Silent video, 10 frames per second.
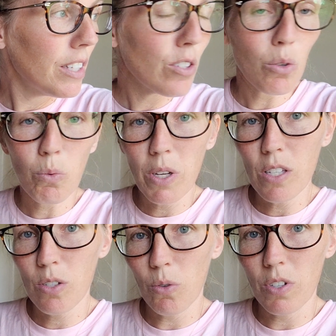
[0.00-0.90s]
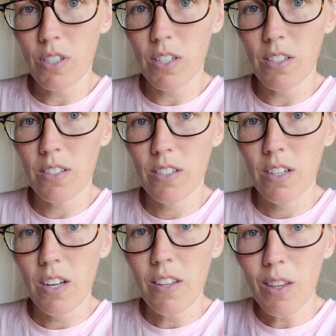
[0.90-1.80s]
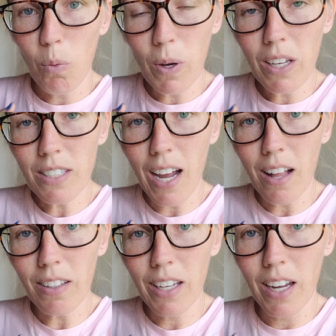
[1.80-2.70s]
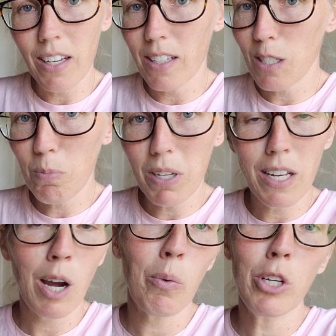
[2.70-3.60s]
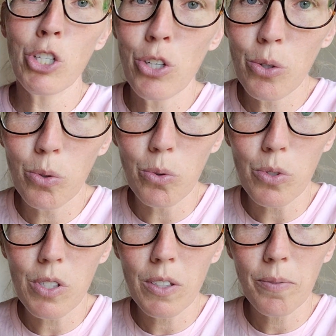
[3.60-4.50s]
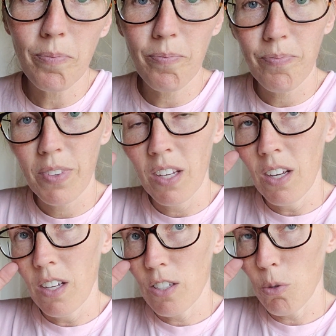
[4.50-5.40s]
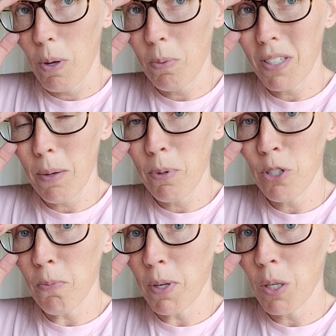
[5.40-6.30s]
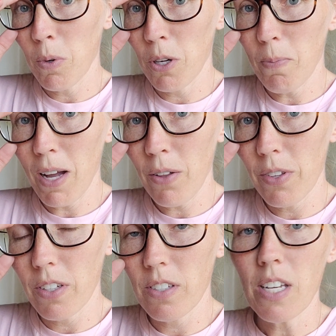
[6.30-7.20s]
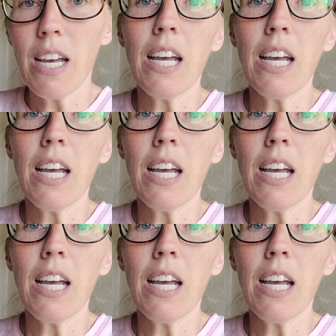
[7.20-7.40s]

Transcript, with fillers: These are resources that we get to allocate and spend how we choose. So people say, put your money where your mouth is.